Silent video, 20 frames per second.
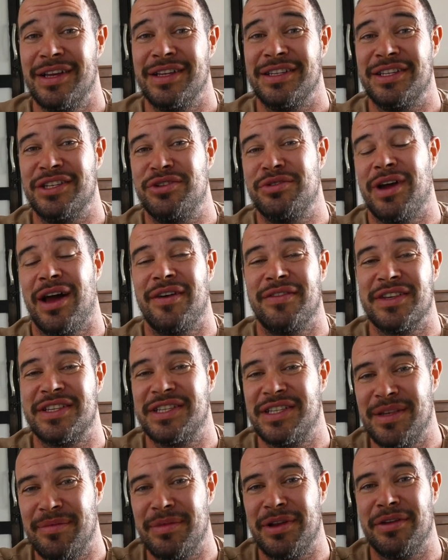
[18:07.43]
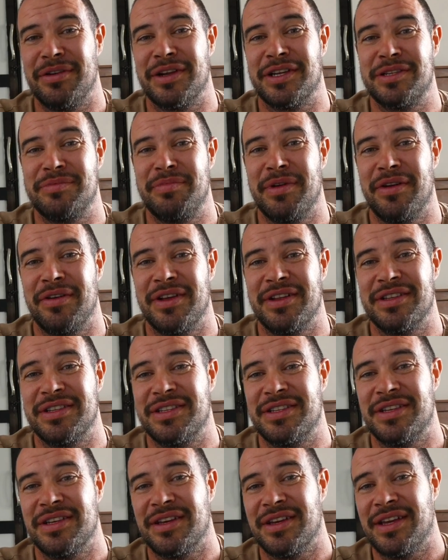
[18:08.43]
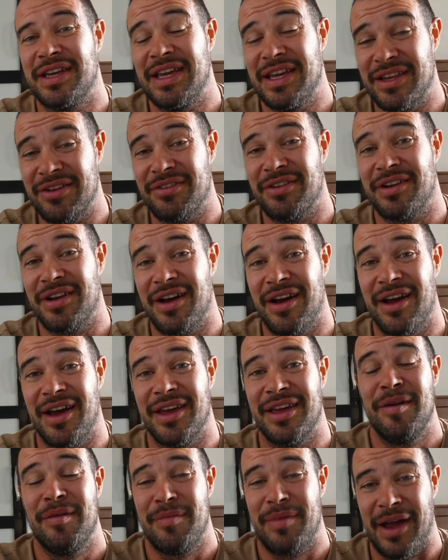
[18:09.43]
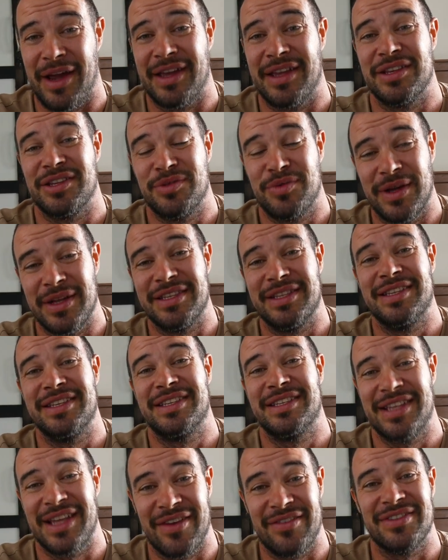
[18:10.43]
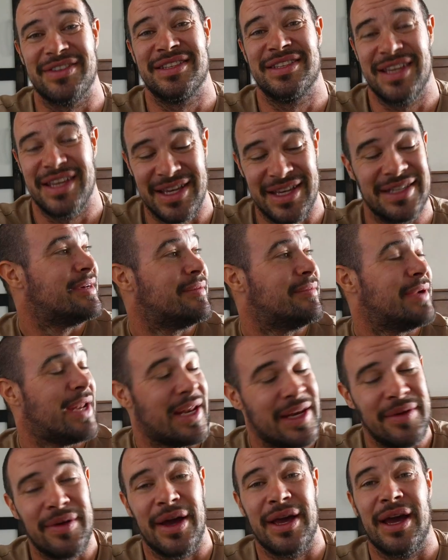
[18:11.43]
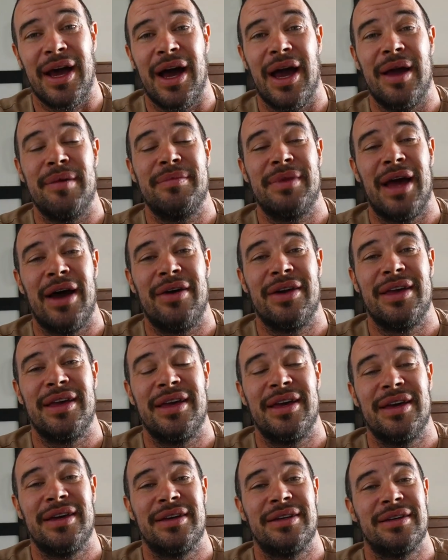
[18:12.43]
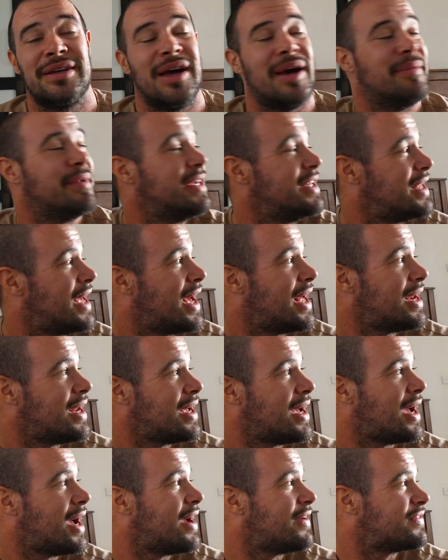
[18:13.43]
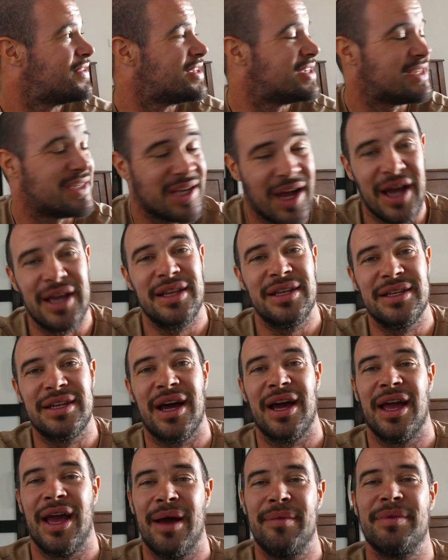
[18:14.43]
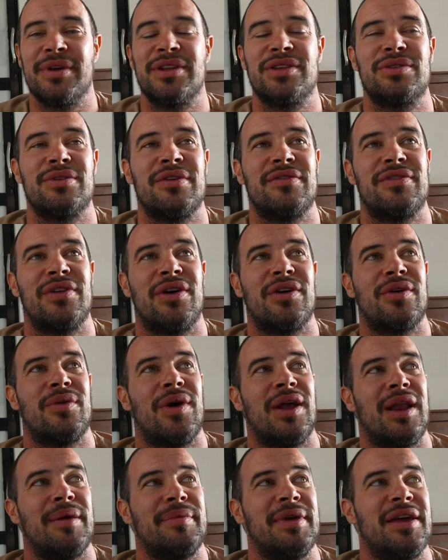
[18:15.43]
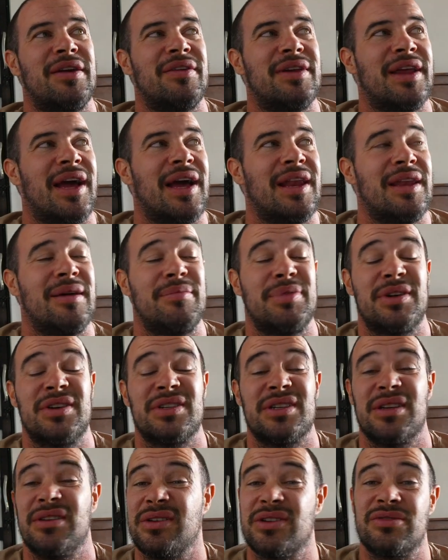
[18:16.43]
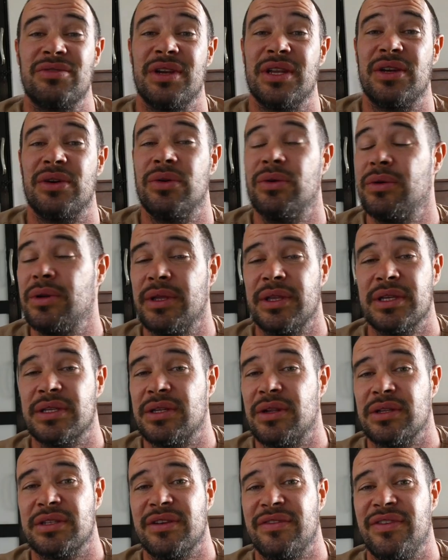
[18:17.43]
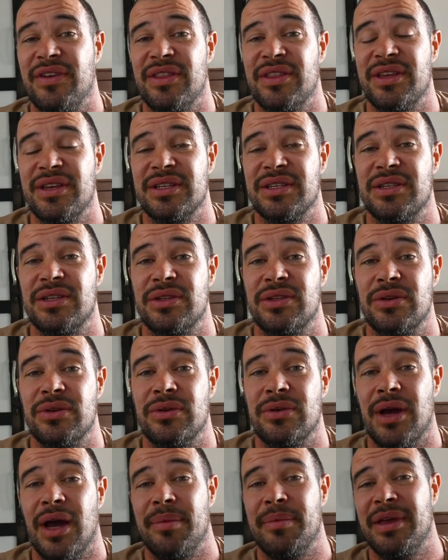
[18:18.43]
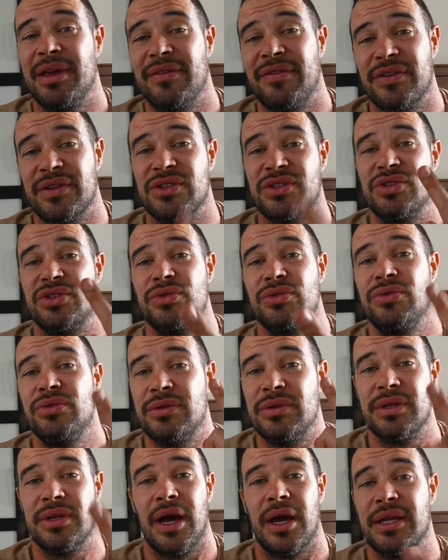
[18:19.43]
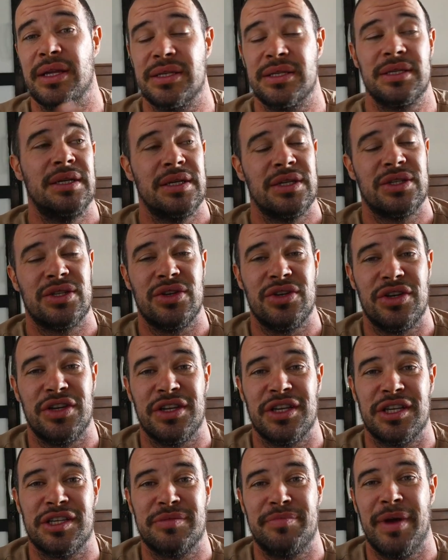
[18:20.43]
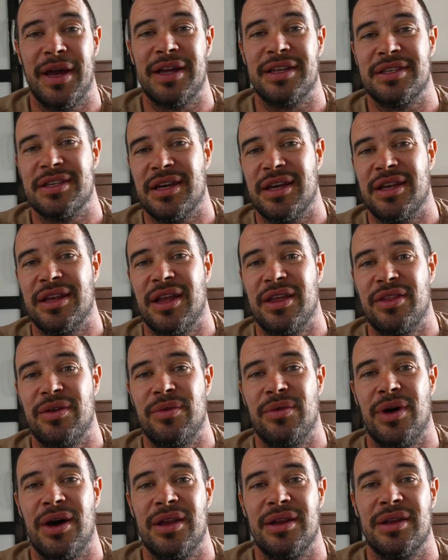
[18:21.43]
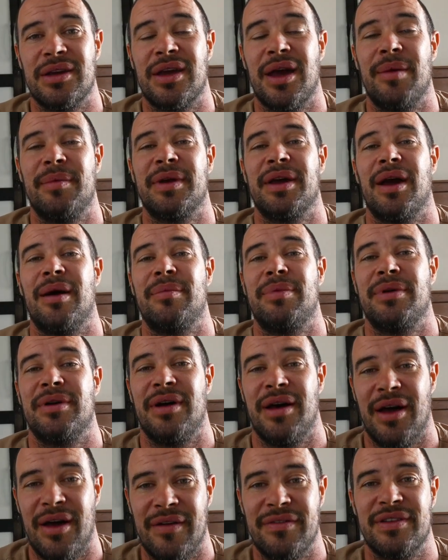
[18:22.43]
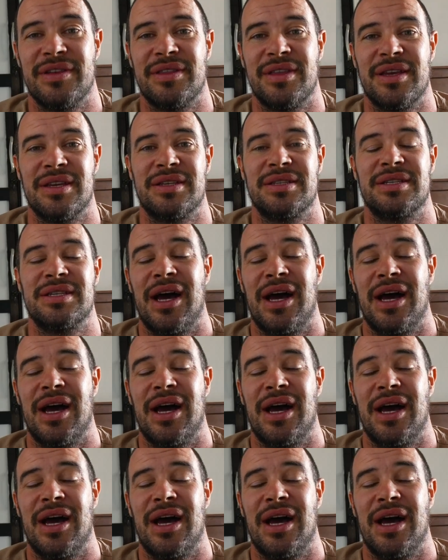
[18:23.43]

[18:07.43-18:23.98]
Did you have a similar experience to Ina and I back in 2017? But anyway, I am now here. I'm in Ella. I've decided I am going to do a vlog while I'm here in Ella because it looks really cool and there's lots of fun things to do. I'm here for 2 nights, so you can expect another one coming up after this.